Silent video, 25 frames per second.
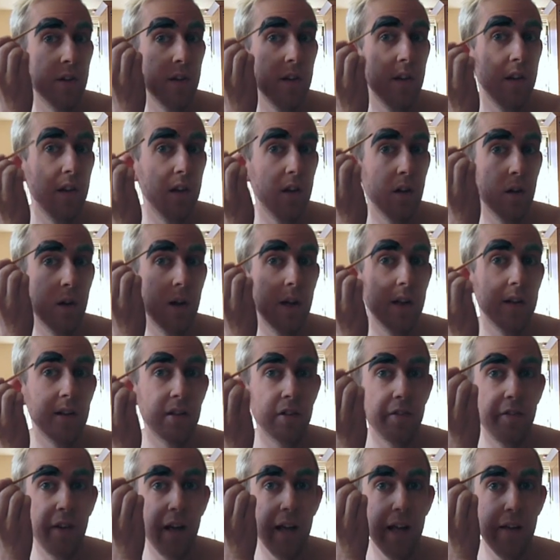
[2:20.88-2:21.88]
you and to
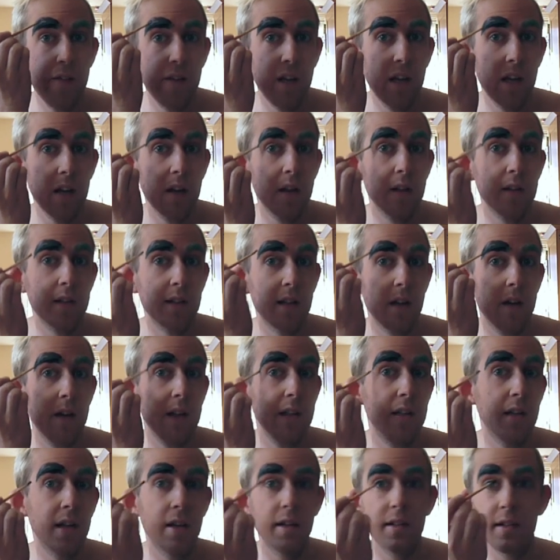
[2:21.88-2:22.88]
favour you. So
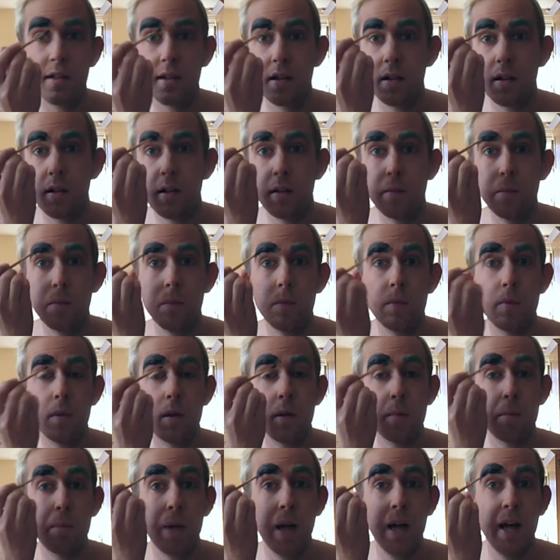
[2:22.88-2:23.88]
it does
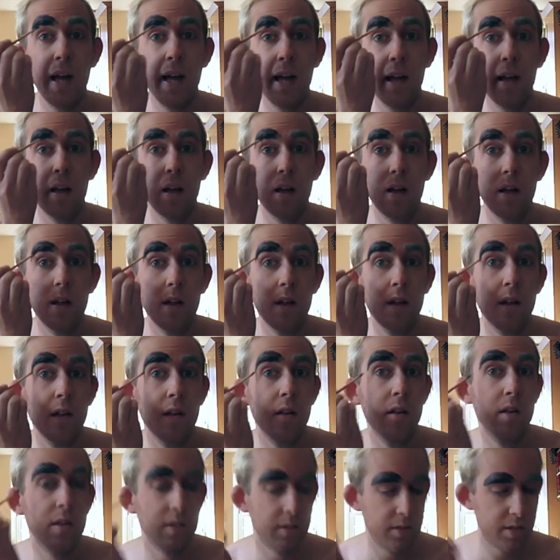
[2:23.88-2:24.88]
pay
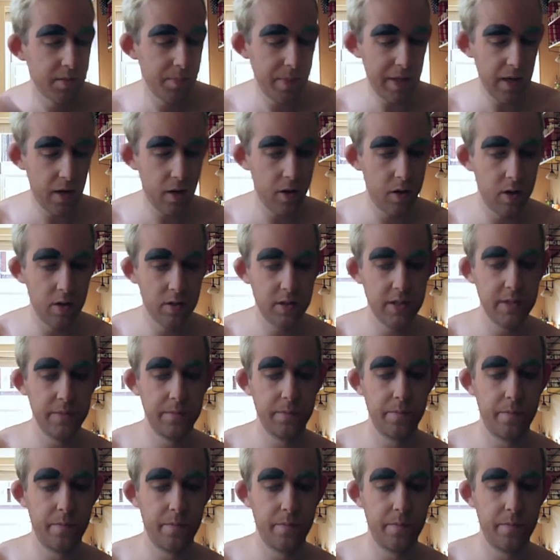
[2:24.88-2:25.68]
to be hot.